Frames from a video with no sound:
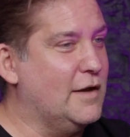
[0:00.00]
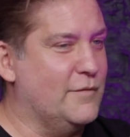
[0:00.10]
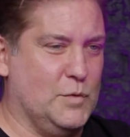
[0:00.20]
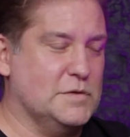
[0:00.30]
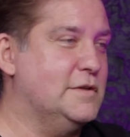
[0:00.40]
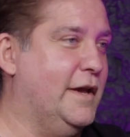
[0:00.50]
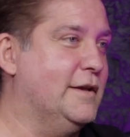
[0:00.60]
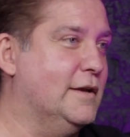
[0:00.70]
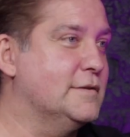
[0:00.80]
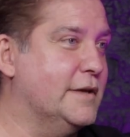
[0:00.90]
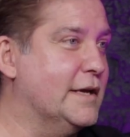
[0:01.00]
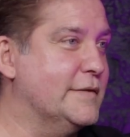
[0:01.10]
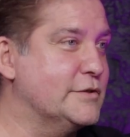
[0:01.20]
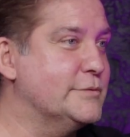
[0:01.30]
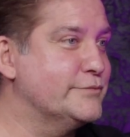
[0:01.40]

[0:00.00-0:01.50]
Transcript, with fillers: Of course, yeah, yeah. You have to.